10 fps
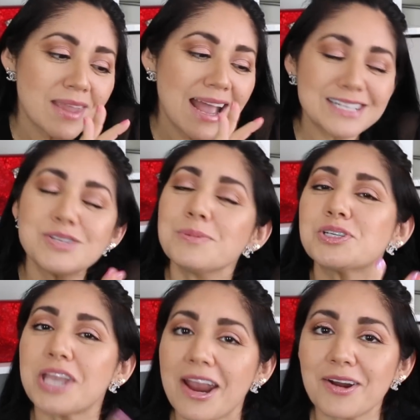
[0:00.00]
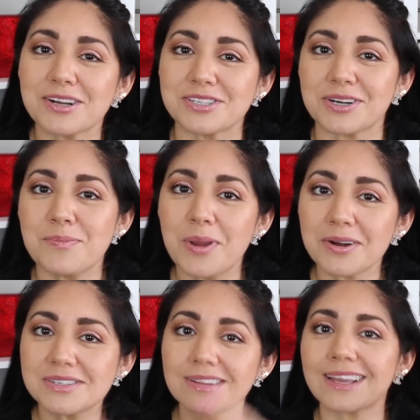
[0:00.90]
has so much character
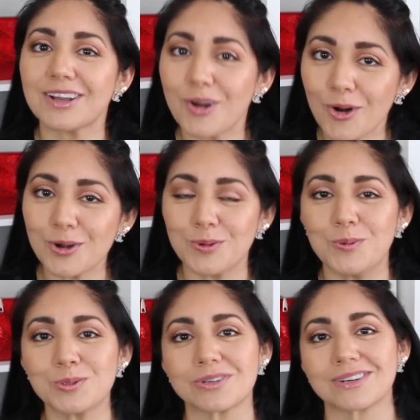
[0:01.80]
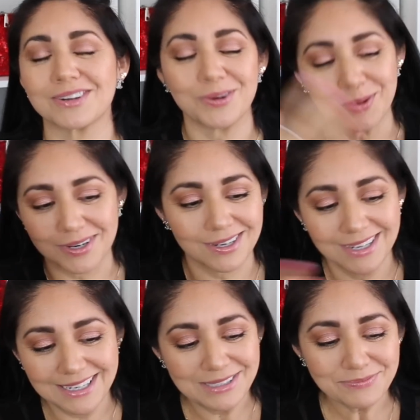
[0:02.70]
compared to like a card holder or
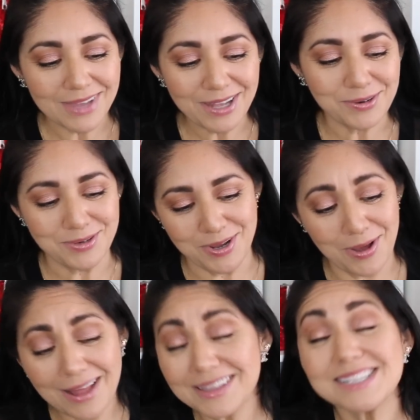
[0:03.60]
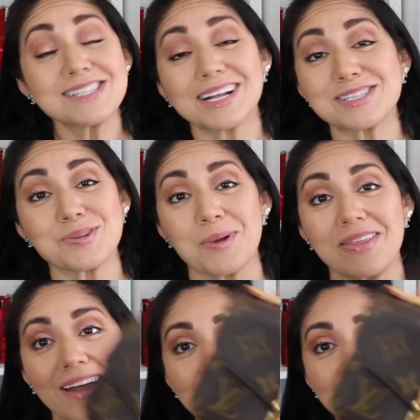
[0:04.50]
I don't know. At least that's the way that